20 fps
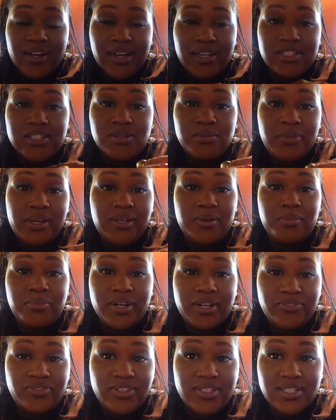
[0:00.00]
got some at the
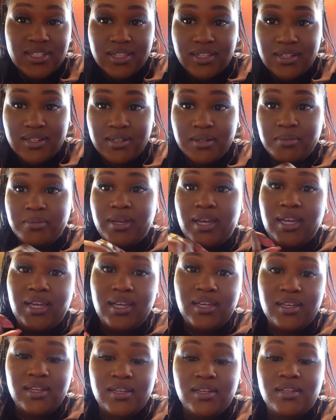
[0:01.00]
Breakfast Club,
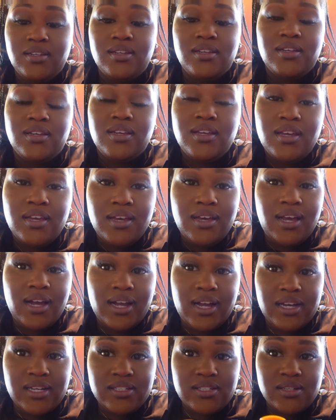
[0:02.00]
and I
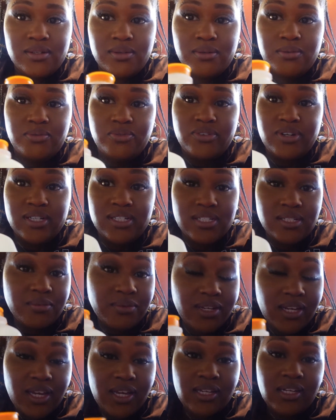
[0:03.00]
got some fresh
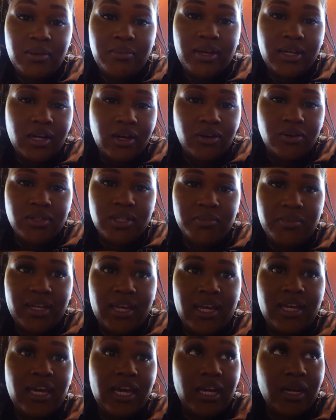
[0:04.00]
lemonade. They made their own
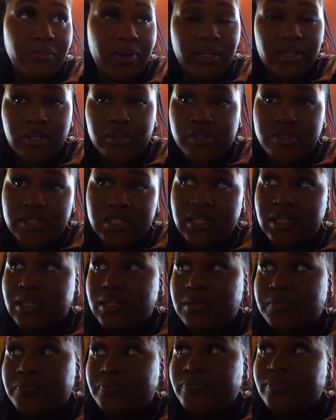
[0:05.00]
lemonade and they made their own
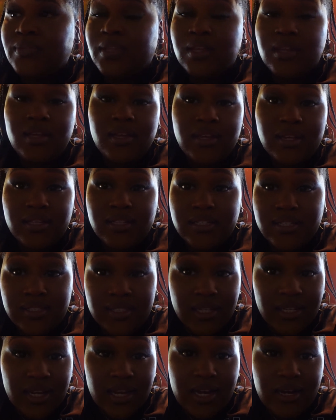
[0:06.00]
tea.
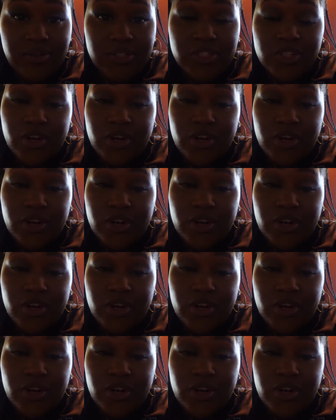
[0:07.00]
The line was